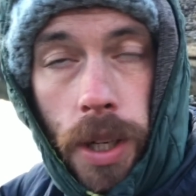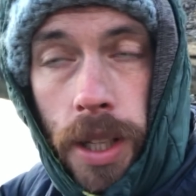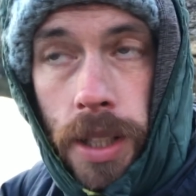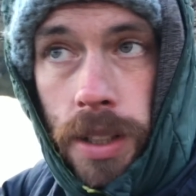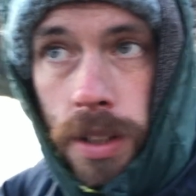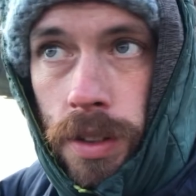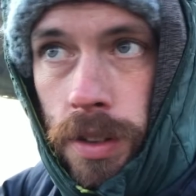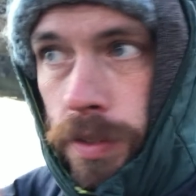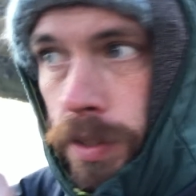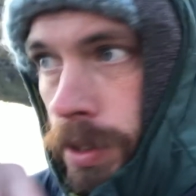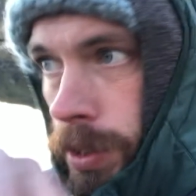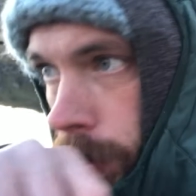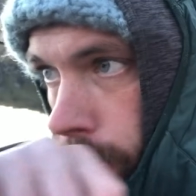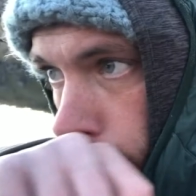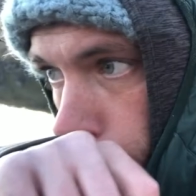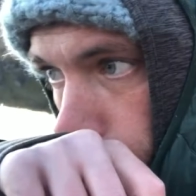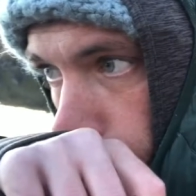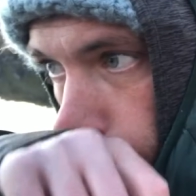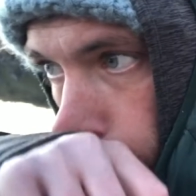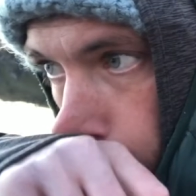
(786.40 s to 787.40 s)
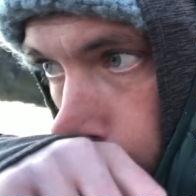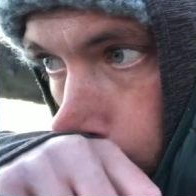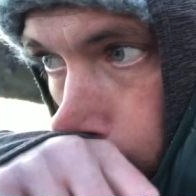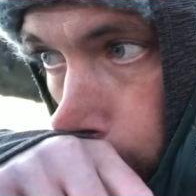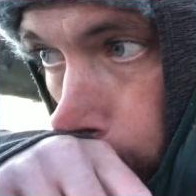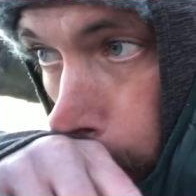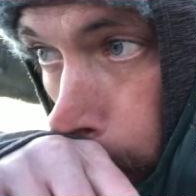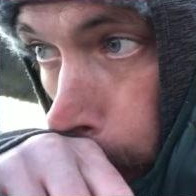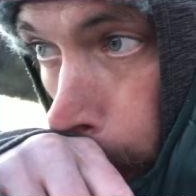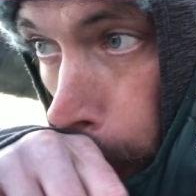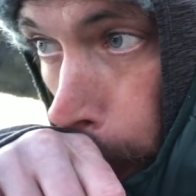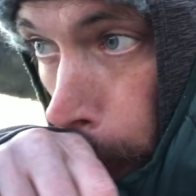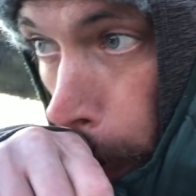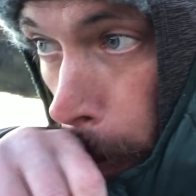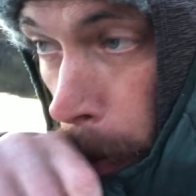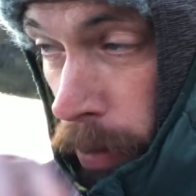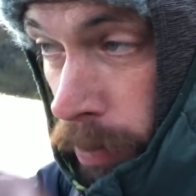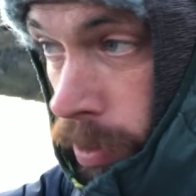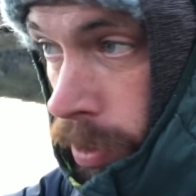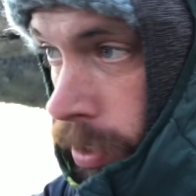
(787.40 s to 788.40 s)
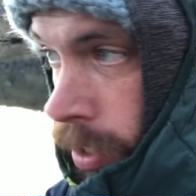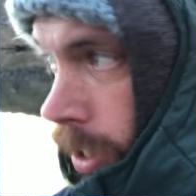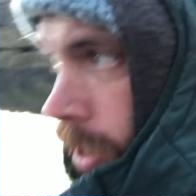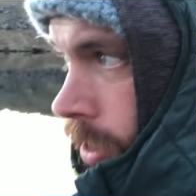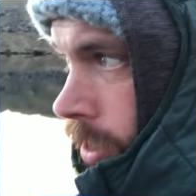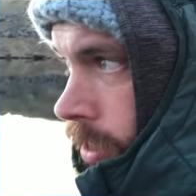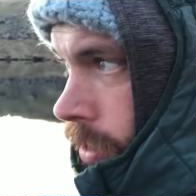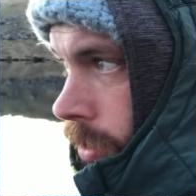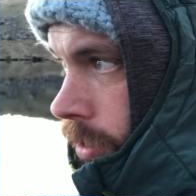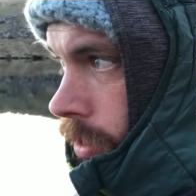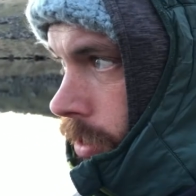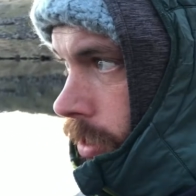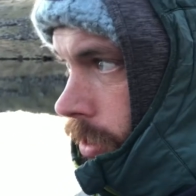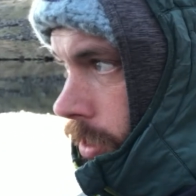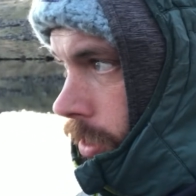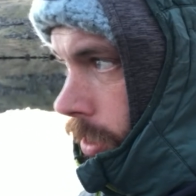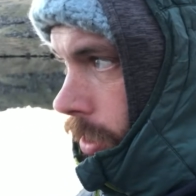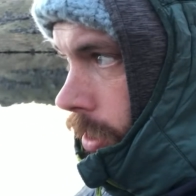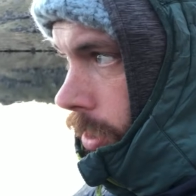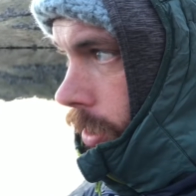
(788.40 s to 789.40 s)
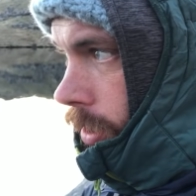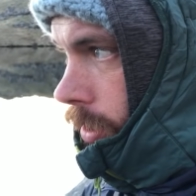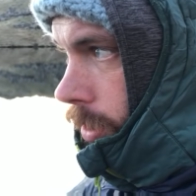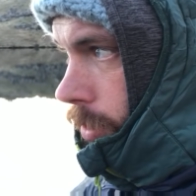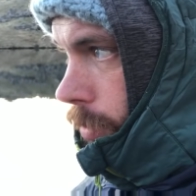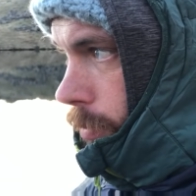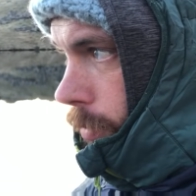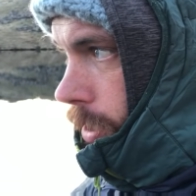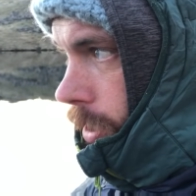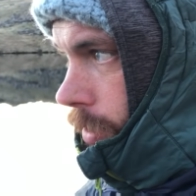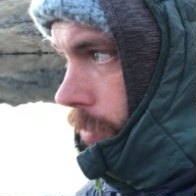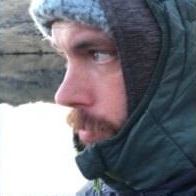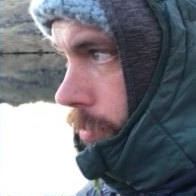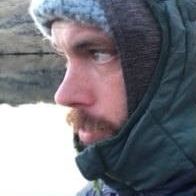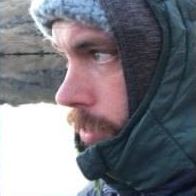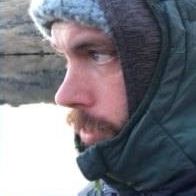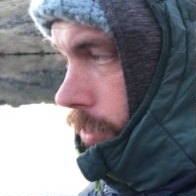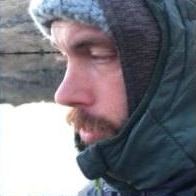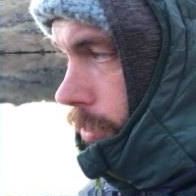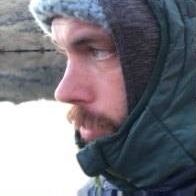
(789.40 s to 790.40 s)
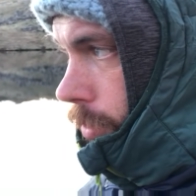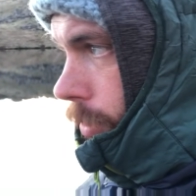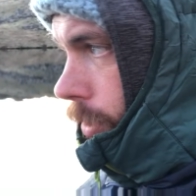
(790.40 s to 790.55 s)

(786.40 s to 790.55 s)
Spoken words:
over to Yew Barrow, but we've decided to come down to